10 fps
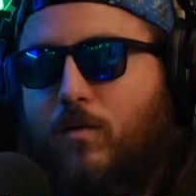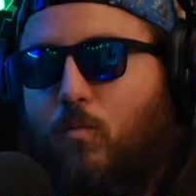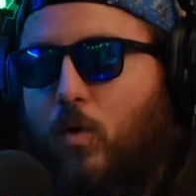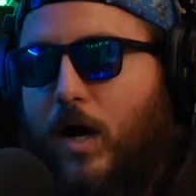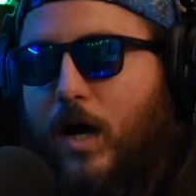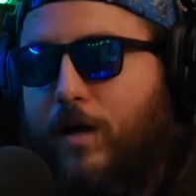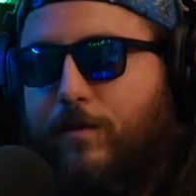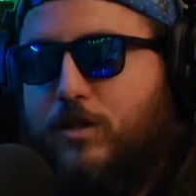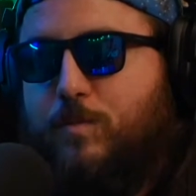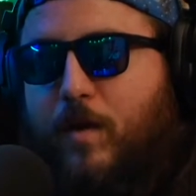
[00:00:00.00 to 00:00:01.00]
what
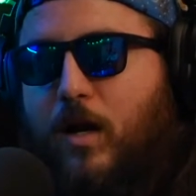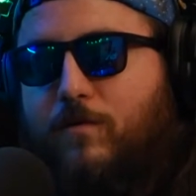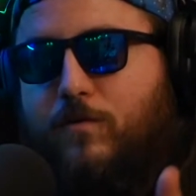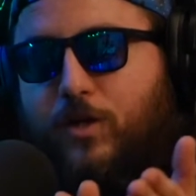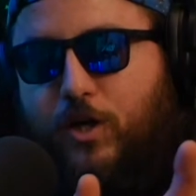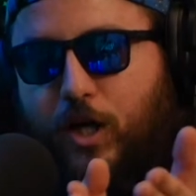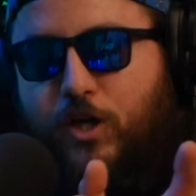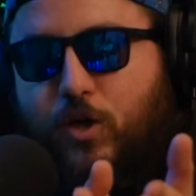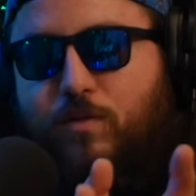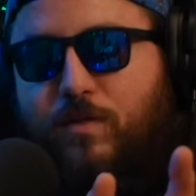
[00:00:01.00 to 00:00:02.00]
other spinoff
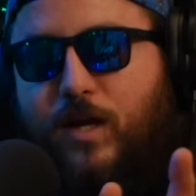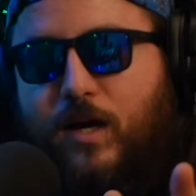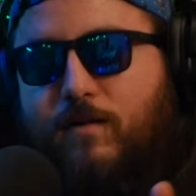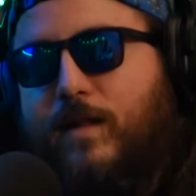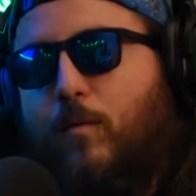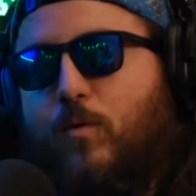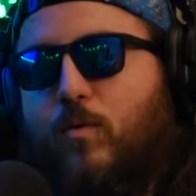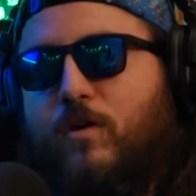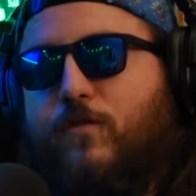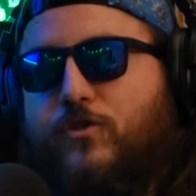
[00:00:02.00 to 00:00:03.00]
can you think of that would
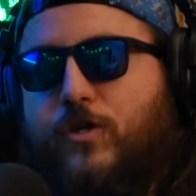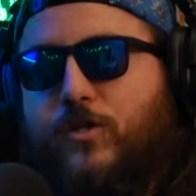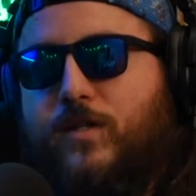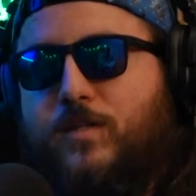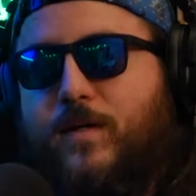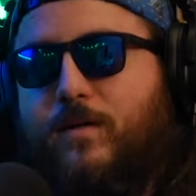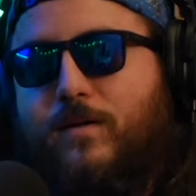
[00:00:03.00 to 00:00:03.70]
work for Stranger Things, man?